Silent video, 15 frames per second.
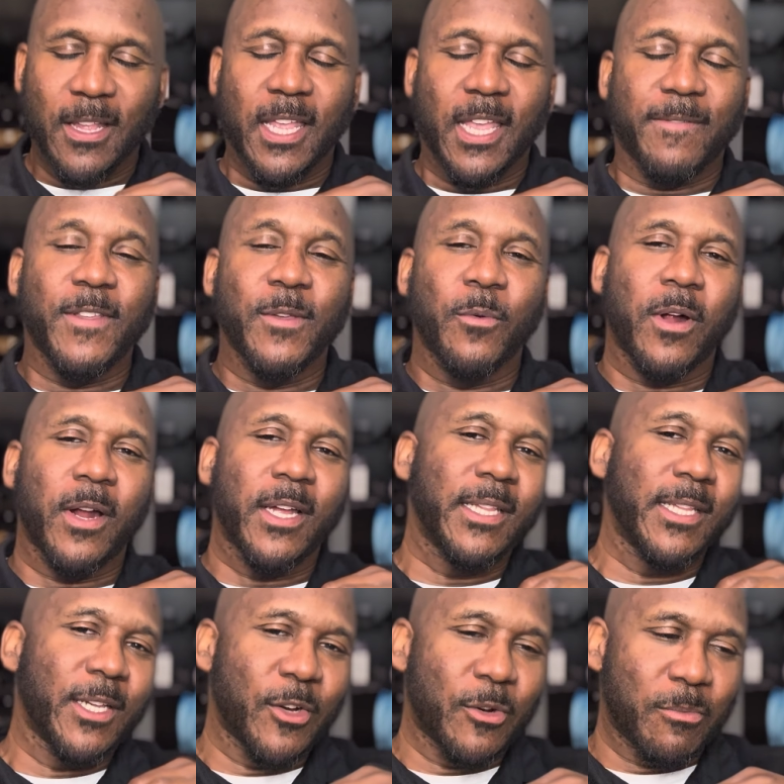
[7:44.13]
If you want a
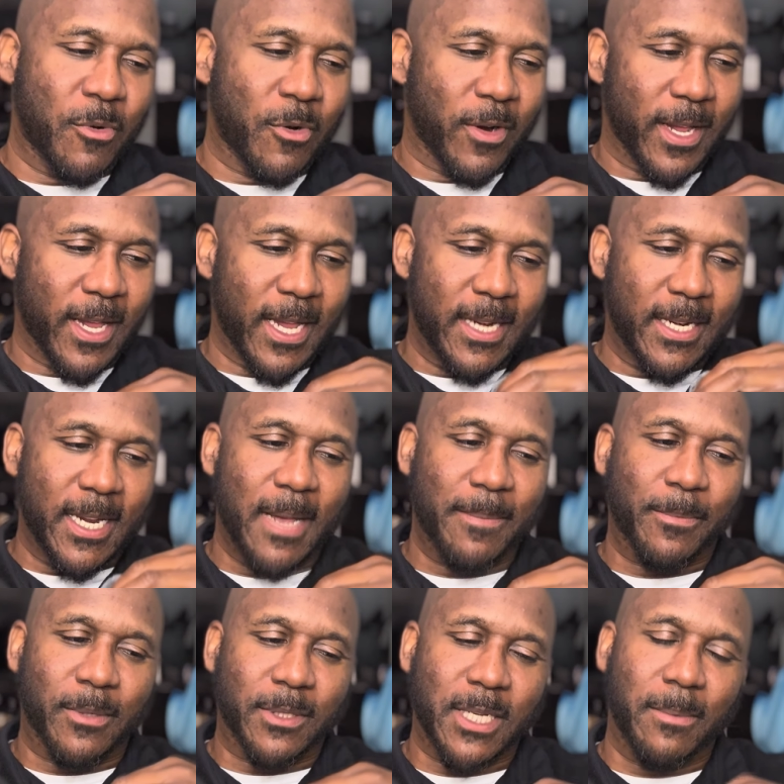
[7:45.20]
little more
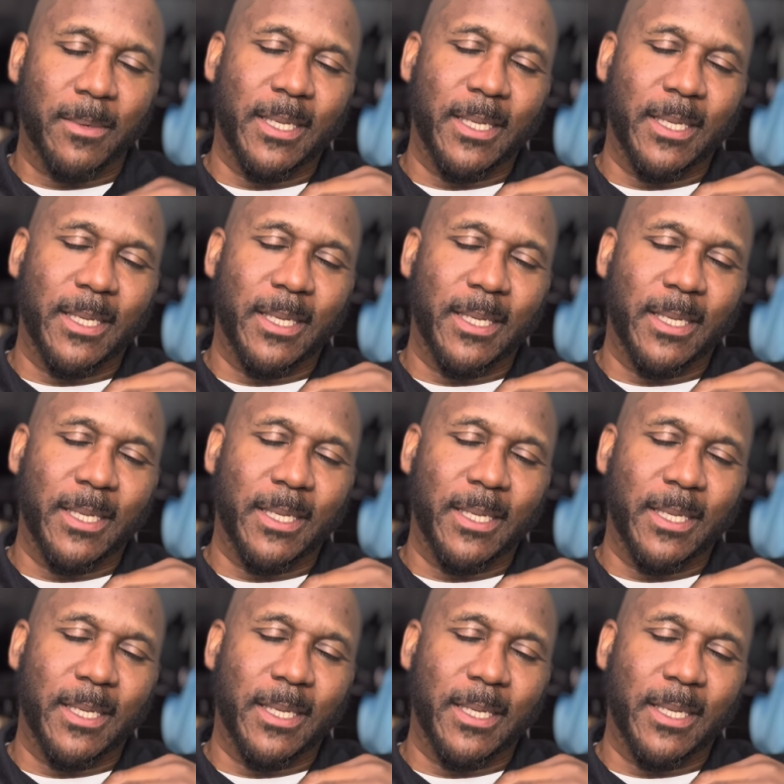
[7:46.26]
in-depth on some of